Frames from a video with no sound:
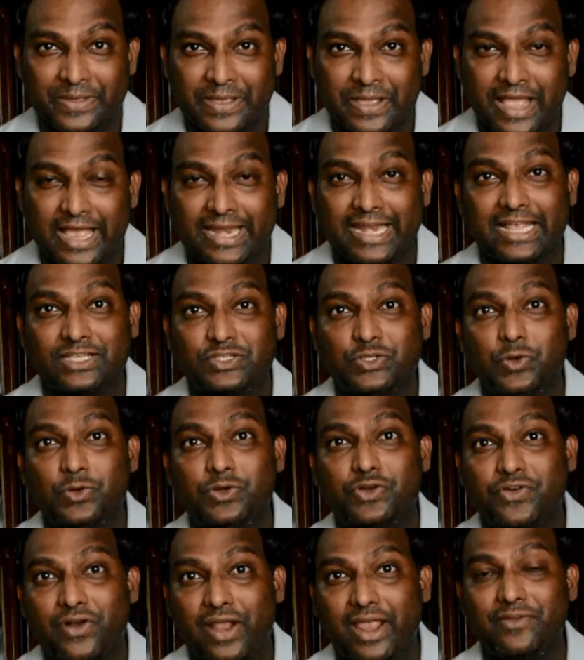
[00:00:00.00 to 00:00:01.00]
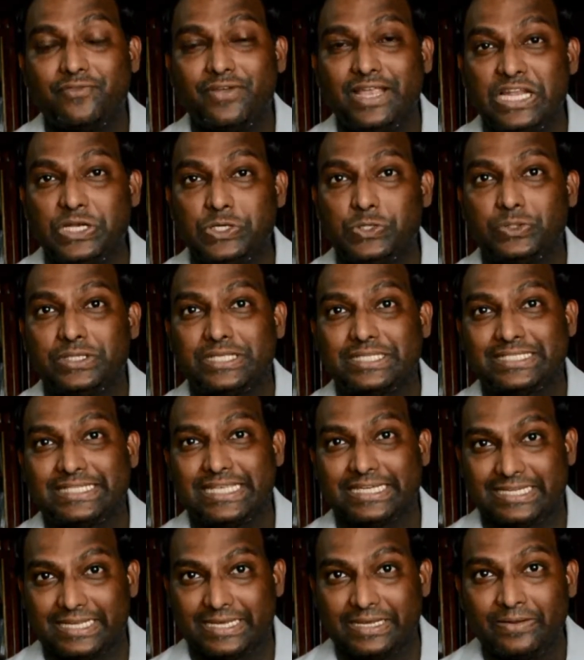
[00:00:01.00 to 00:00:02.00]
and as you drive into the
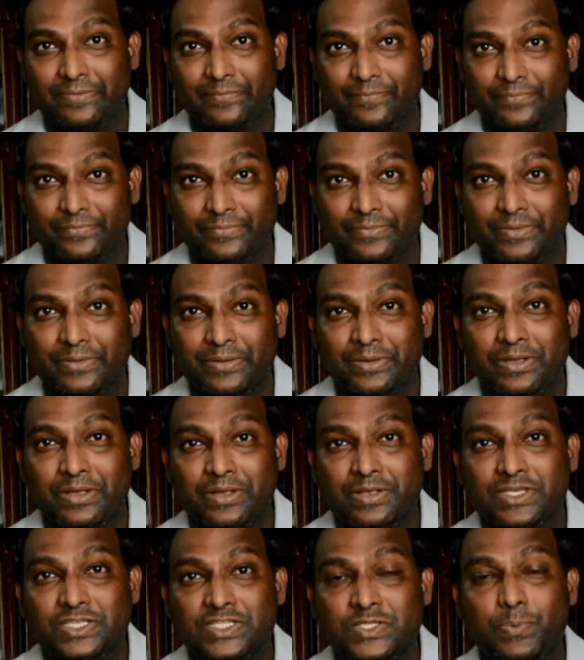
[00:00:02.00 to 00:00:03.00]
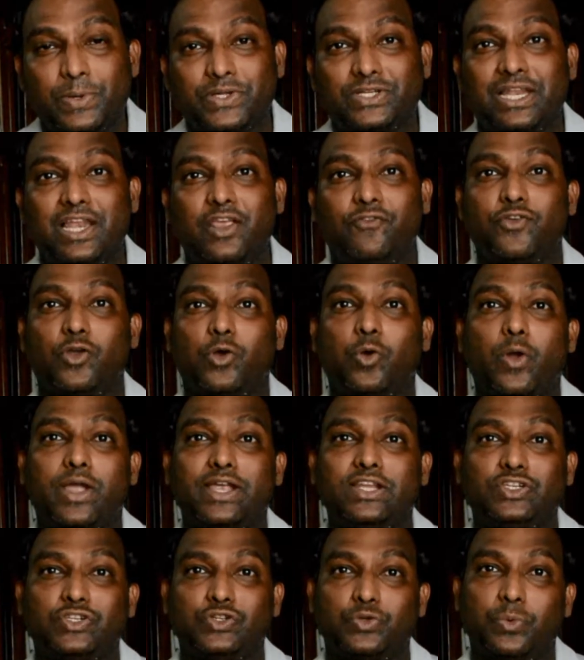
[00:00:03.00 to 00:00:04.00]
city, especially if you're
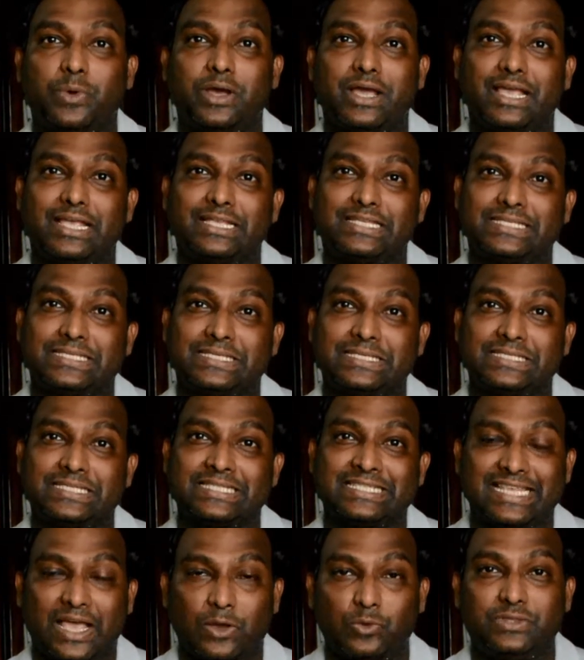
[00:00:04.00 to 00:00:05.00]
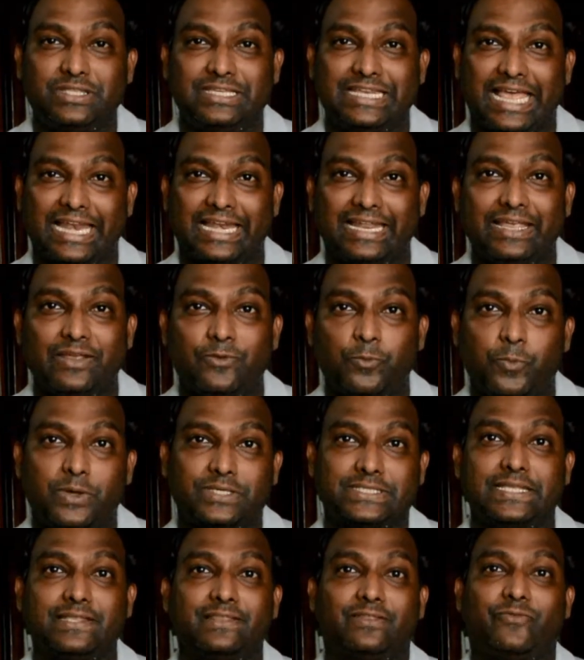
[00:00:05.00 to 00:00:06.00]
going towards South Delhi,
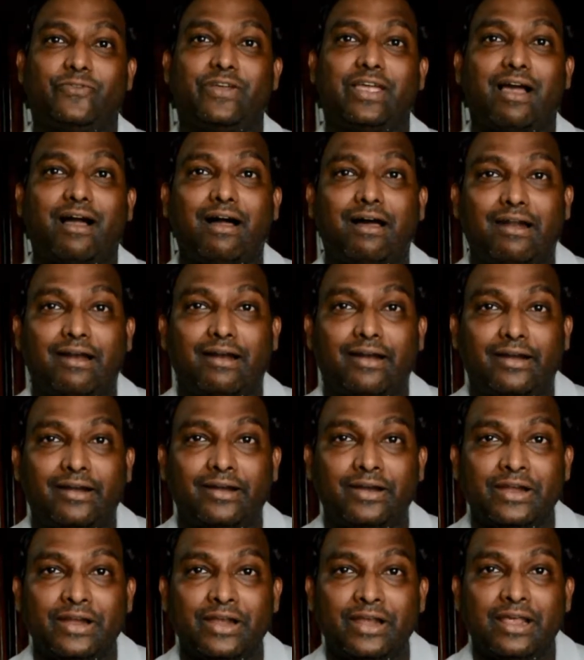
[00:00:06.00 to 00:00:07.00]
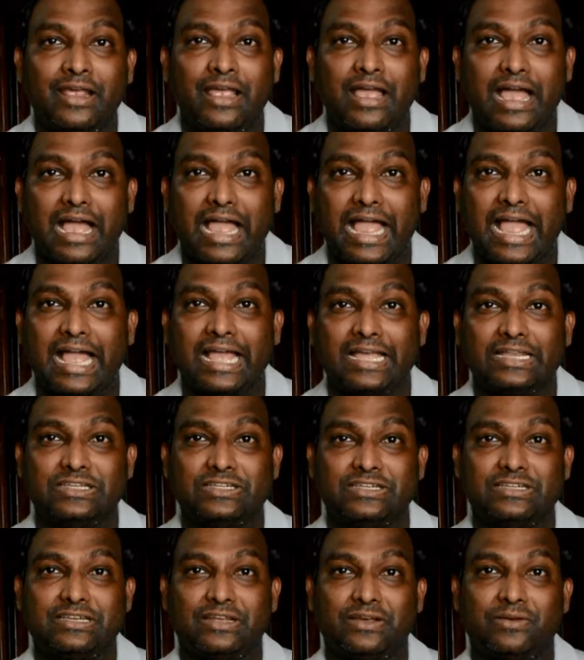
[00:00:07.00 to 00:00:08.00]
Vasant Vihar
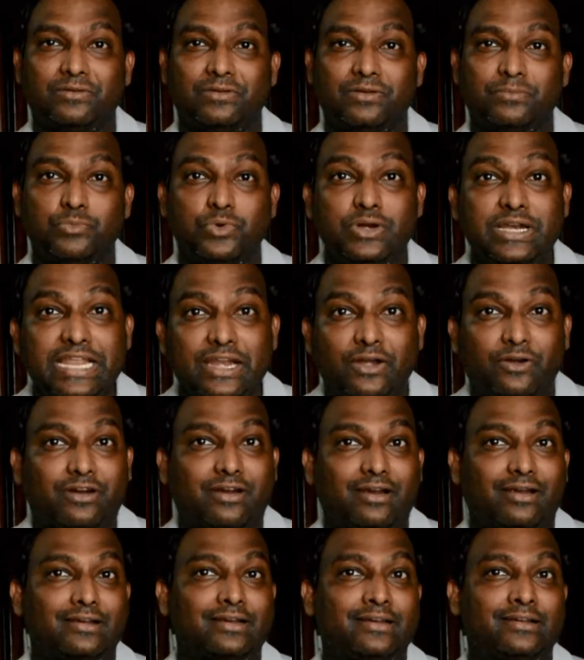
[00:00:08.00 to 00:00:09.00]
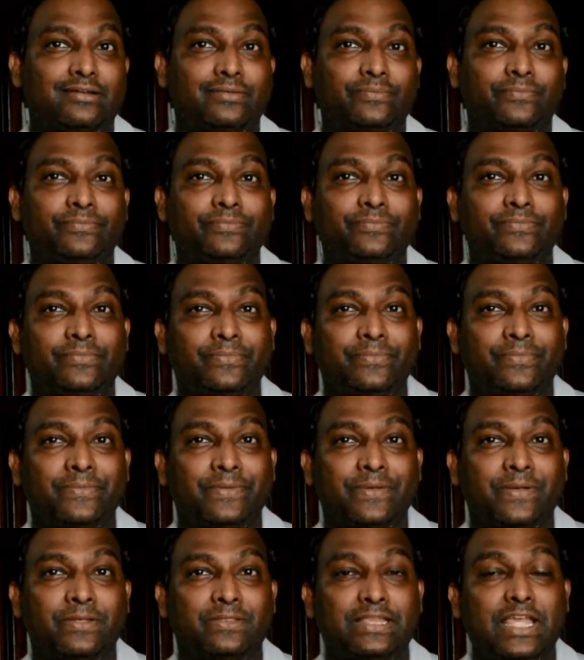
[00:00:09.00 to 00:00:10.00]
and Munirka,
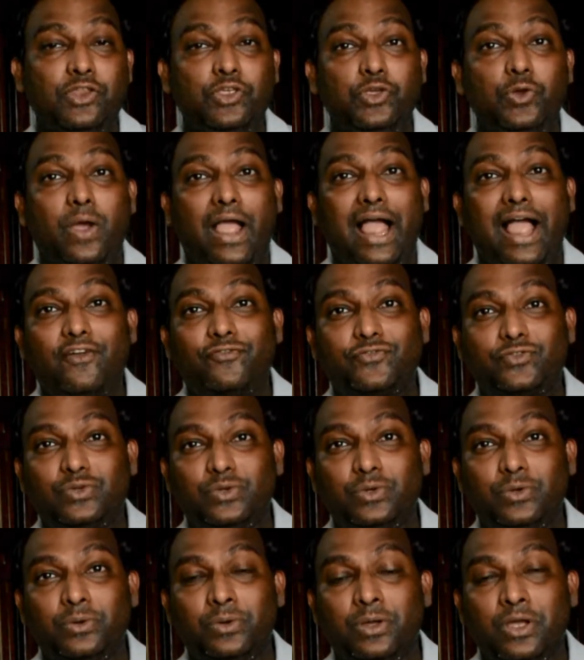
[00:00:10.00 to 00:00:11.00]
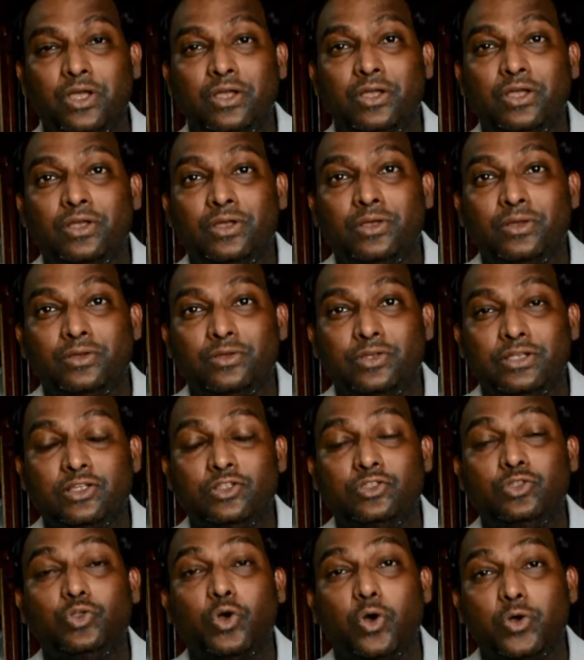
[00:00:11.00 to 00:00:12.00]
then you have to,
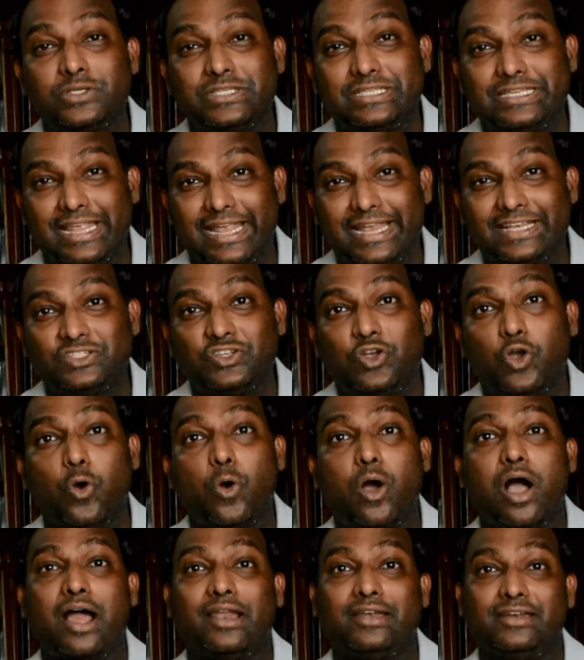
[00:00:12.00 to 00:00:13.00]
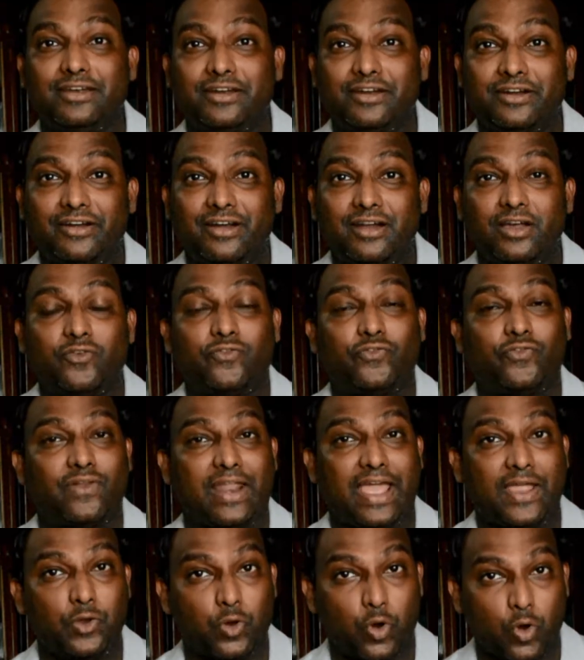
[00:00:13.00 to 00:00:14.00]
in those days, go under a
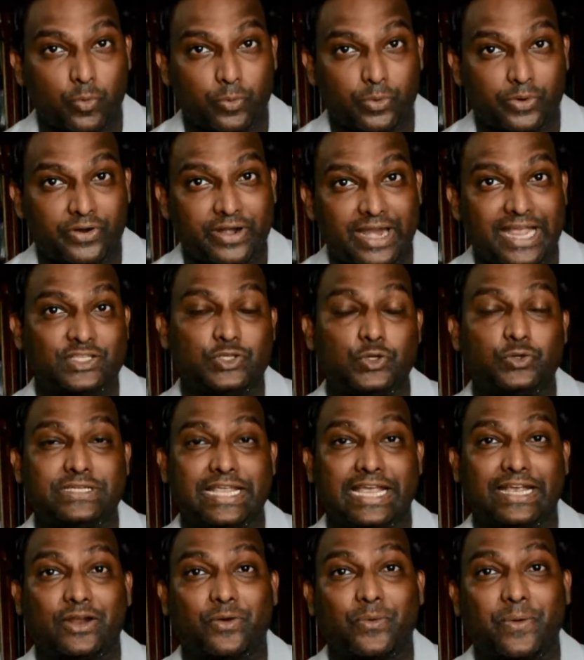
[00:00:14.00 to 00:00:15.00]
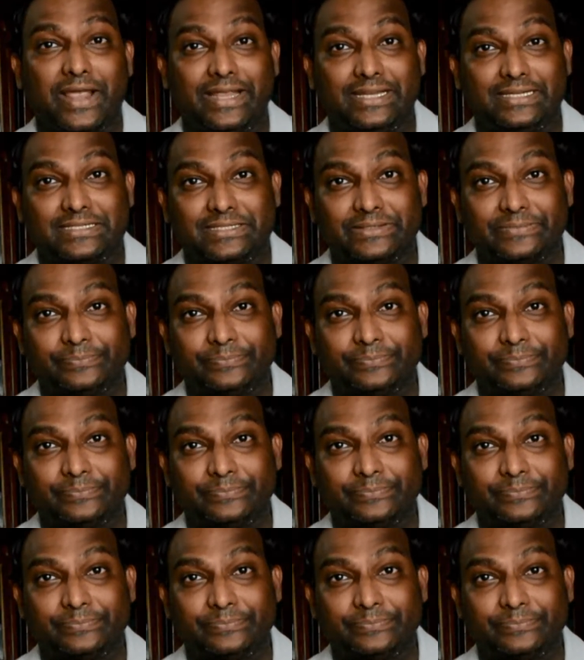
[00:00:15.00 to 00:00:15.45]
flyover as you take a right.